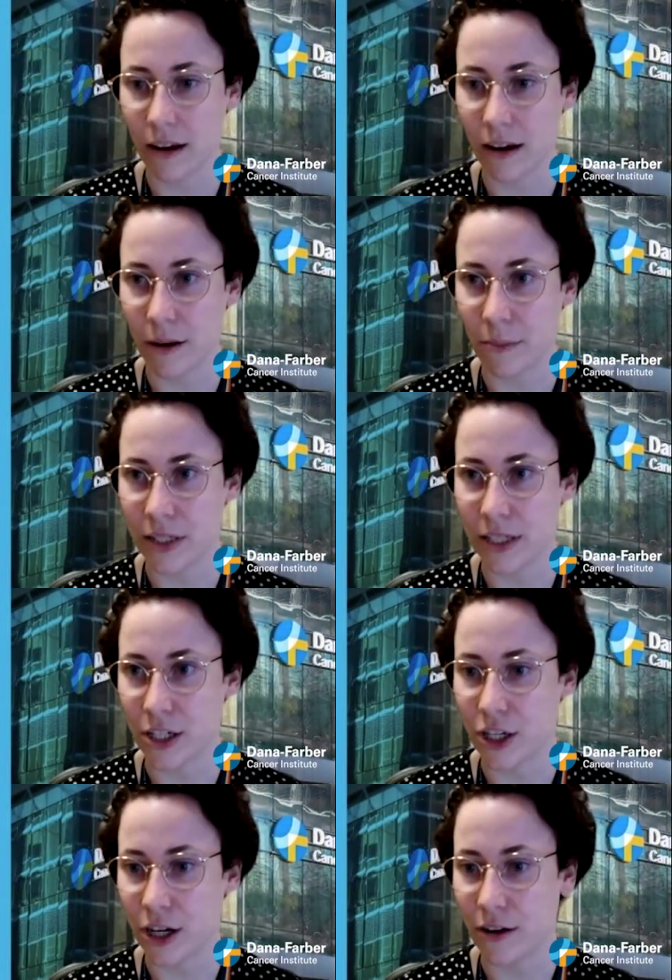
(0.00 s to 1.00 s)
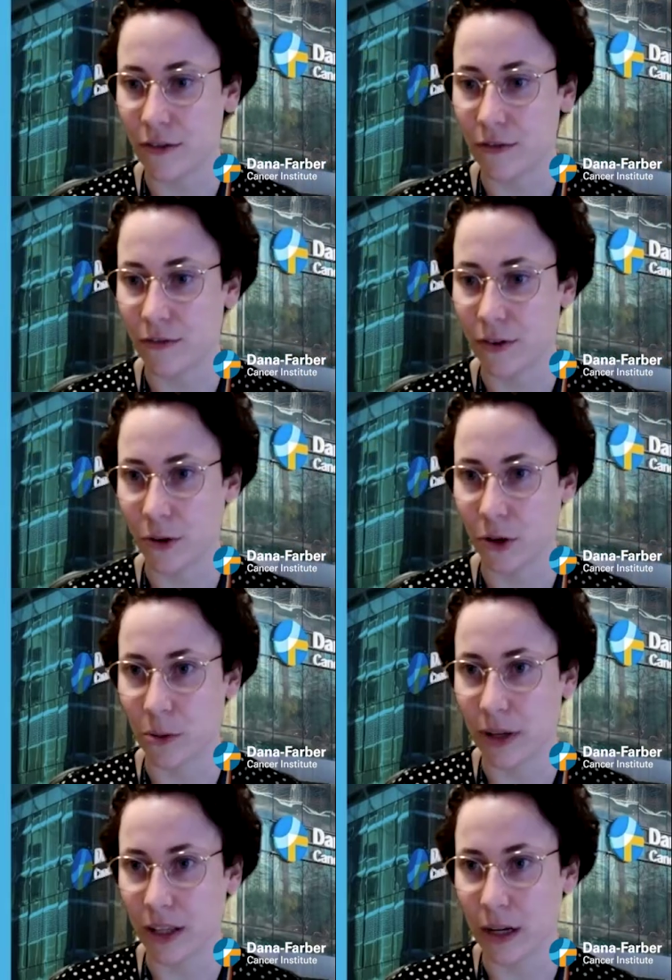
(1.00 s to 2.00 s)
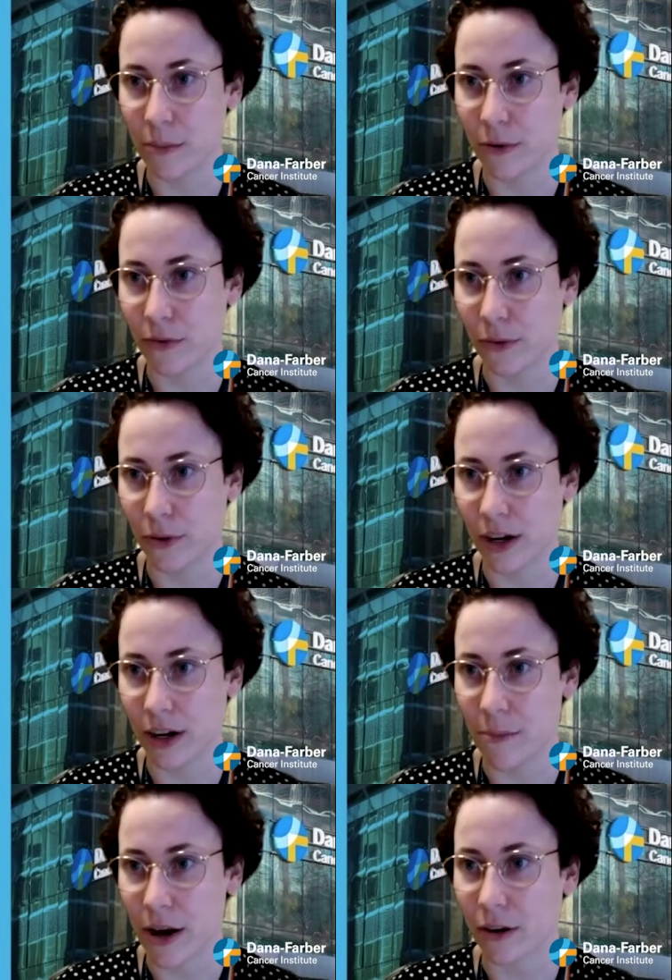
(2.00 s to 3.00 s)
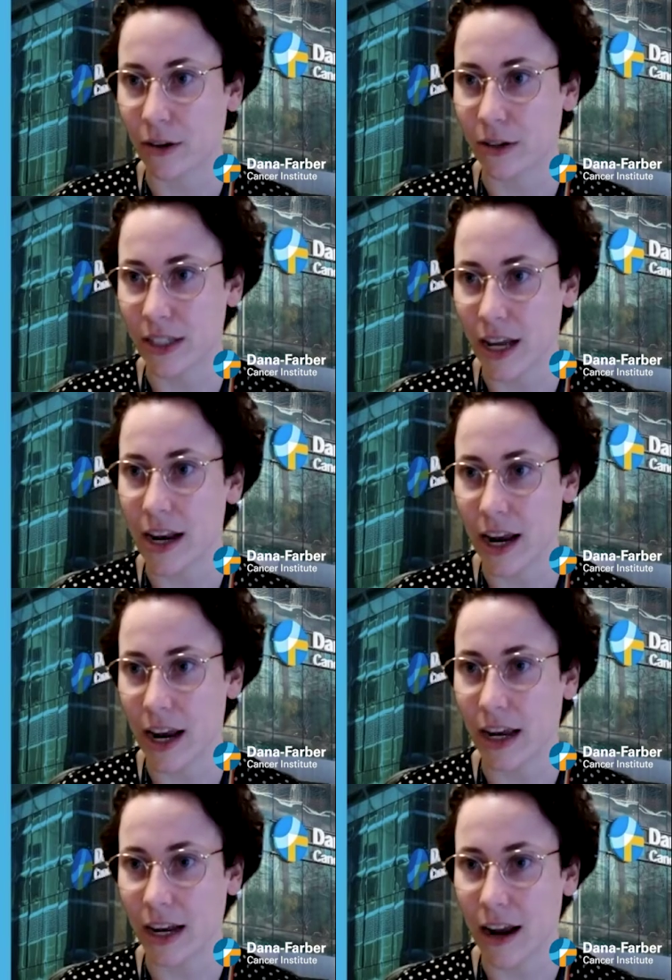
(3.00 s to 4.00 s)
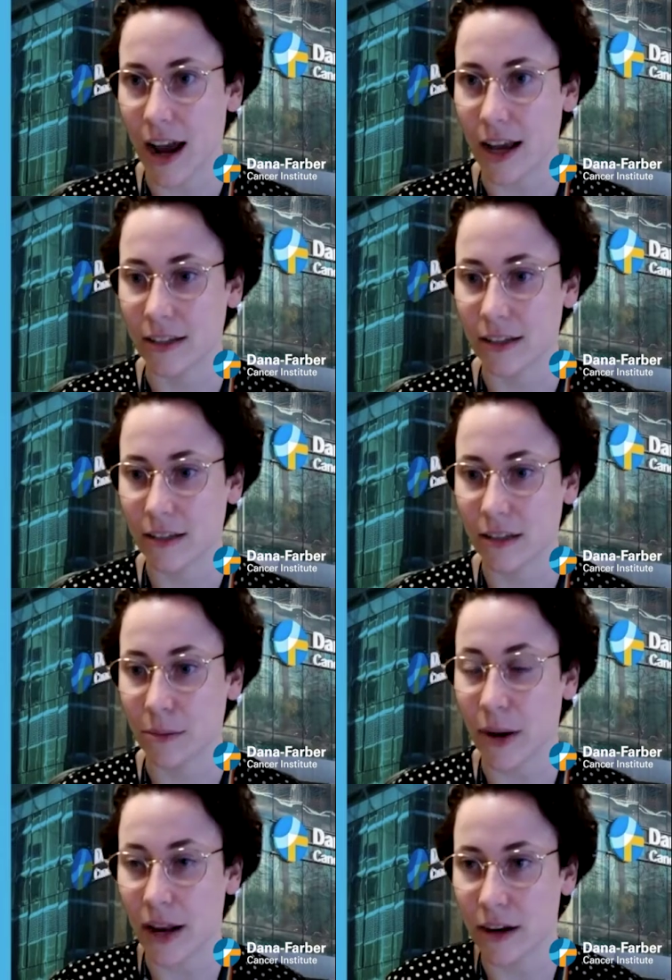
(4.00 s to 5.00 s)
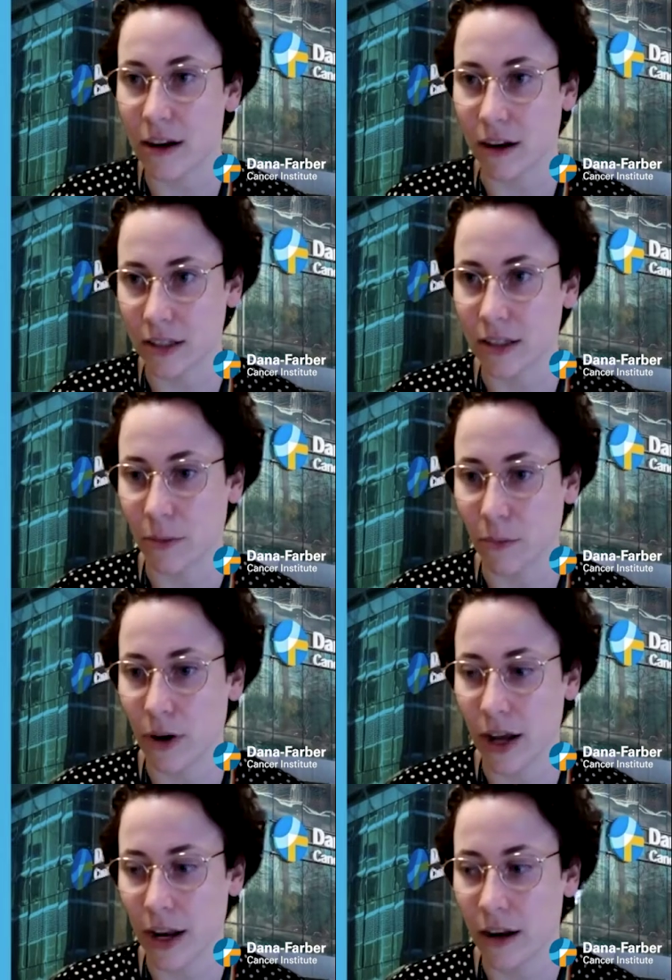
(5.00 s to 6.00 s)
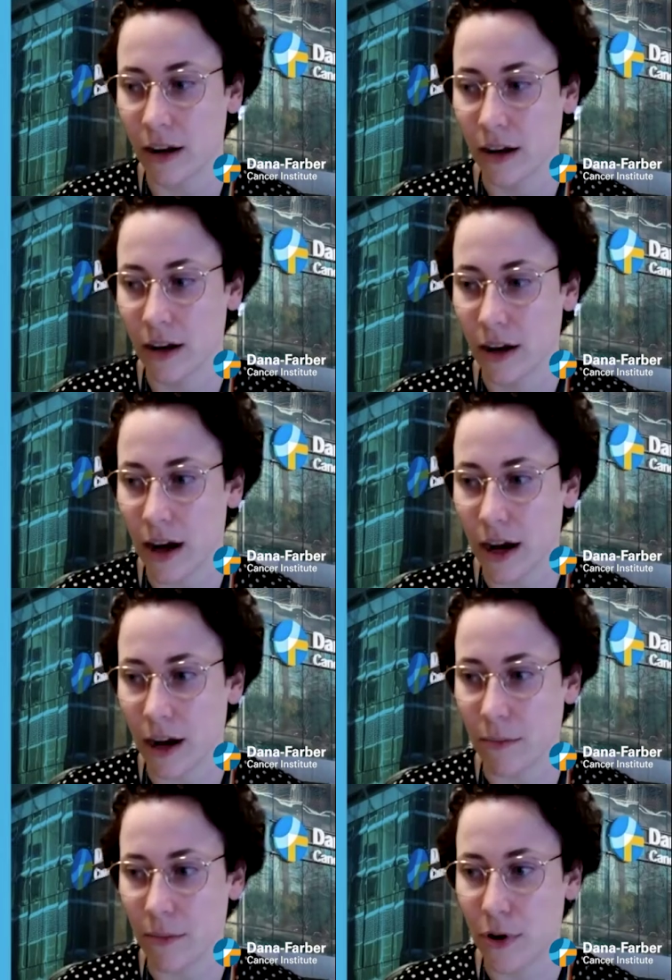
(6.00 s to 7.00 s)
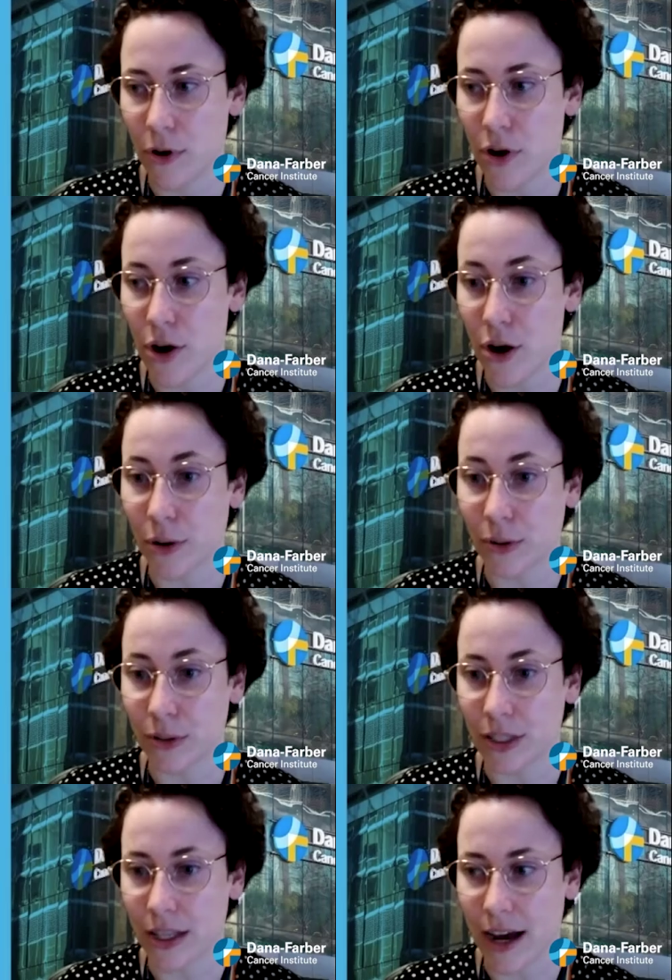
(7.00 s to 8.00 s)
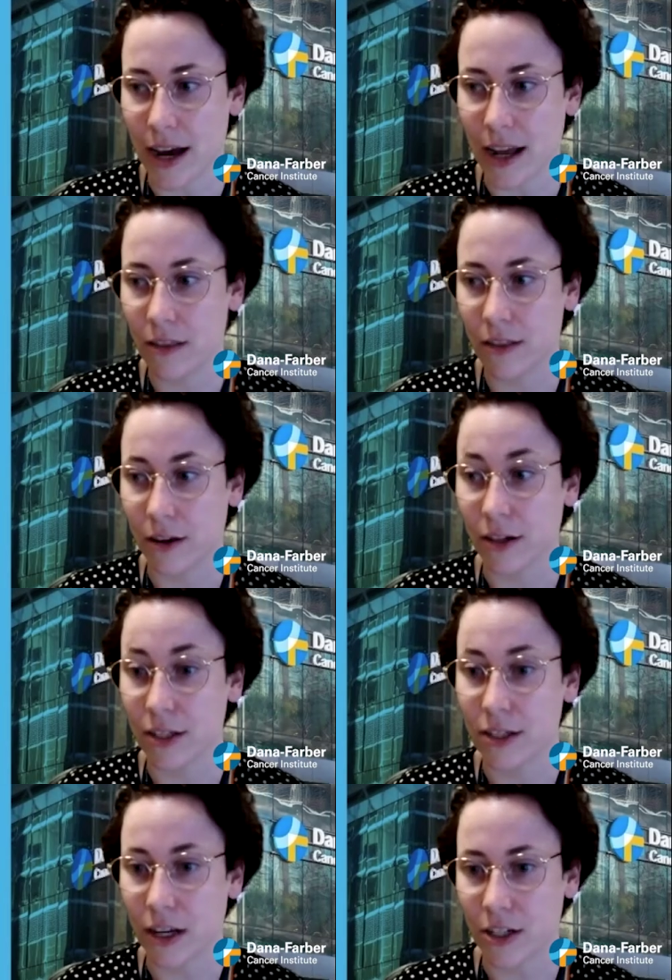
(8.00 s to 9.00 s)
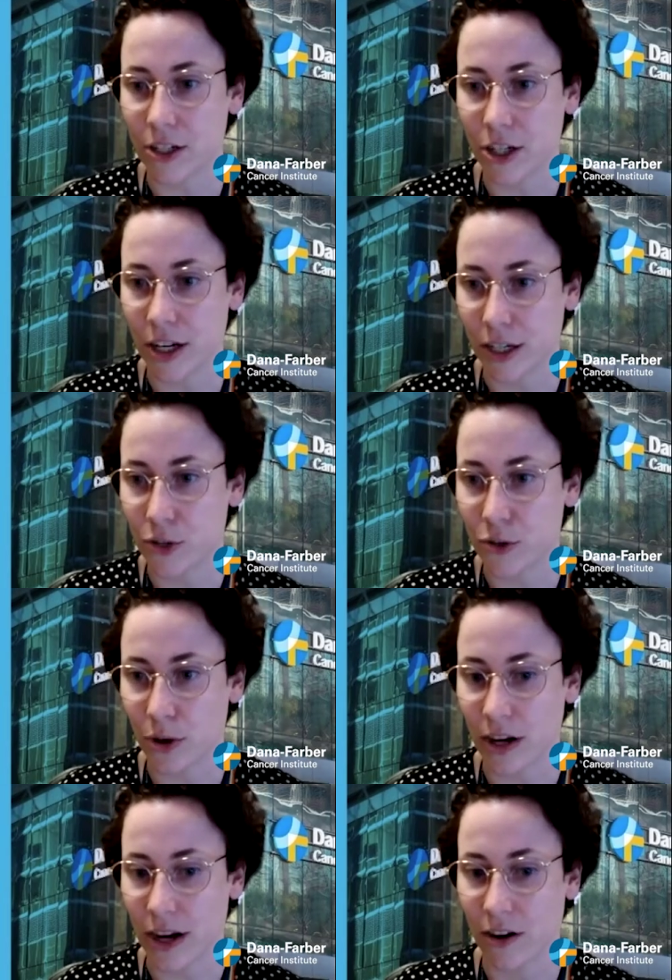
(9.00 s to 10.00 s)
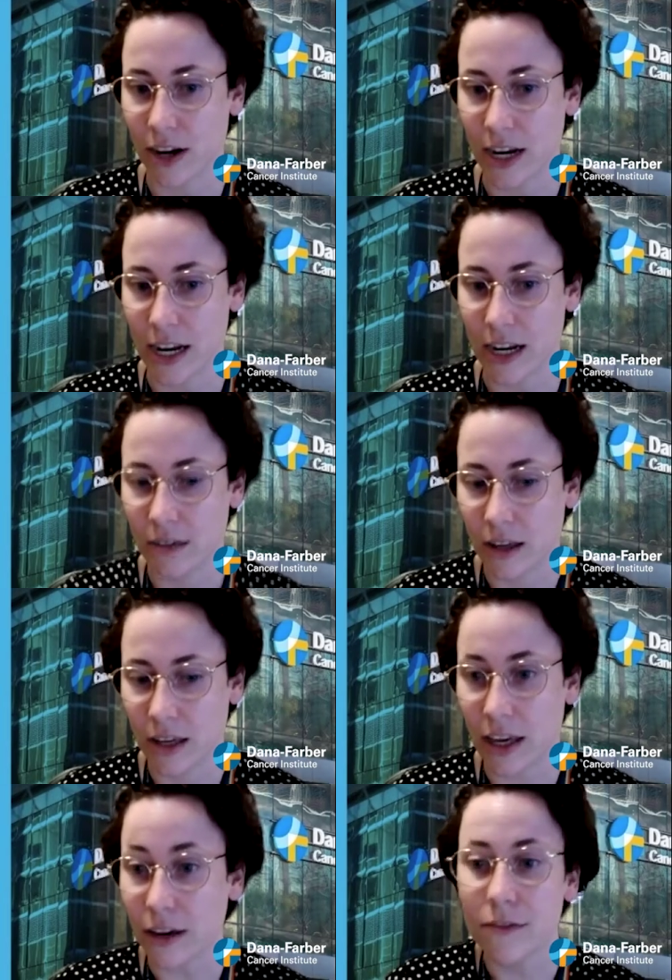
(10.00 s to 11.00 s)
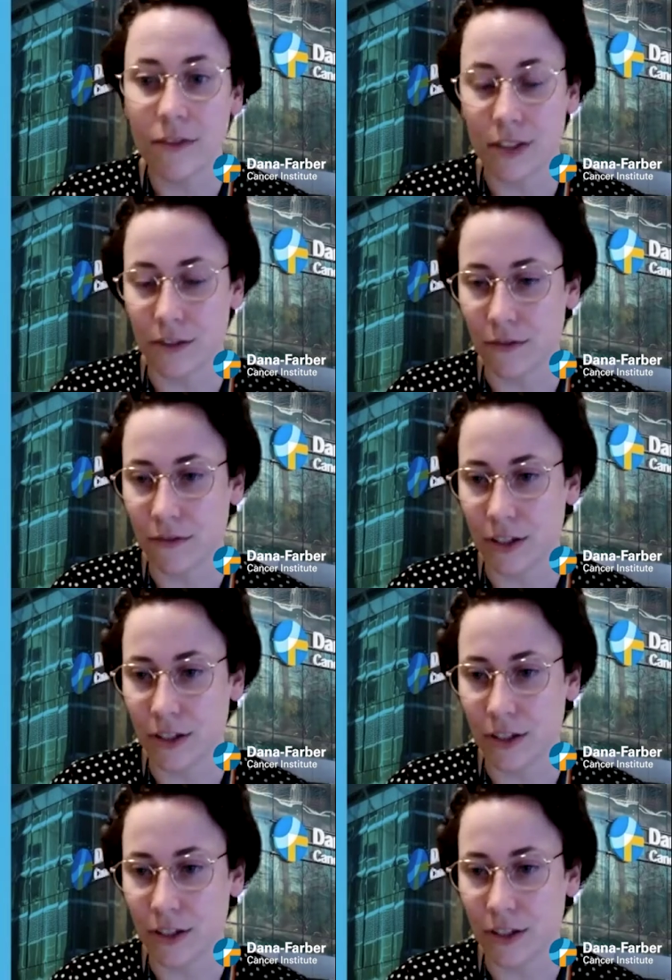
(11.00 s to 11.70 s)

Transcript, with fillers: a position of vulnerability before in a medical setting and has depended on someone um, knows that there is such an extraordinary gift to to